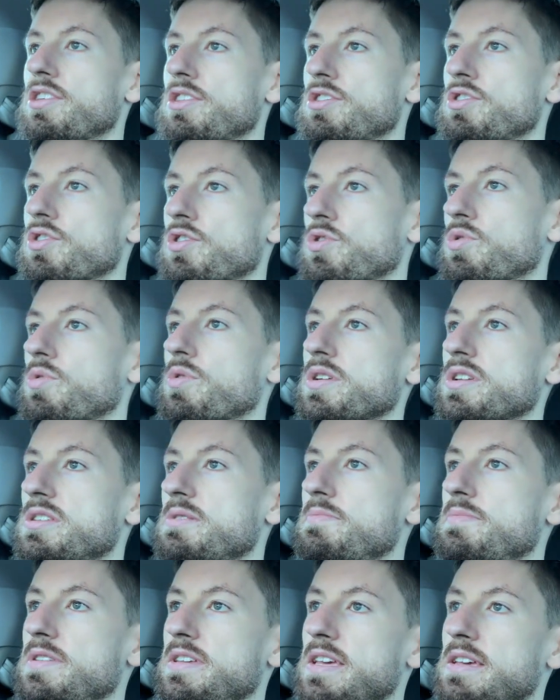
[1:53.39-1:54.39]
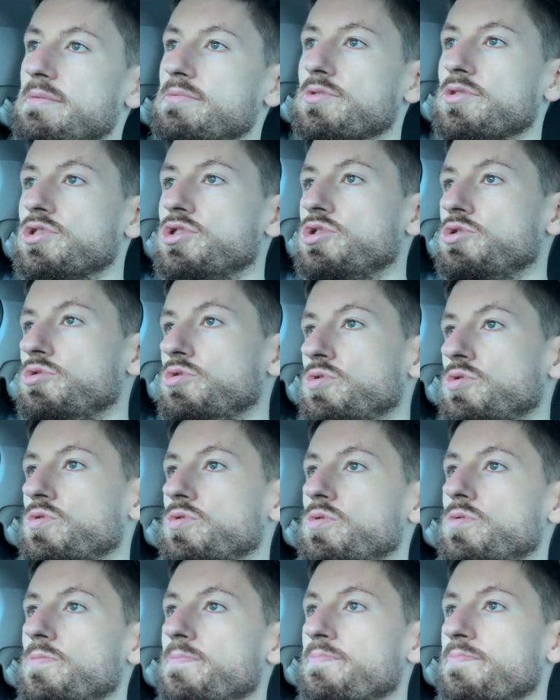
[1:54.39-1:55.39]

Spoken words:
you're going to be able to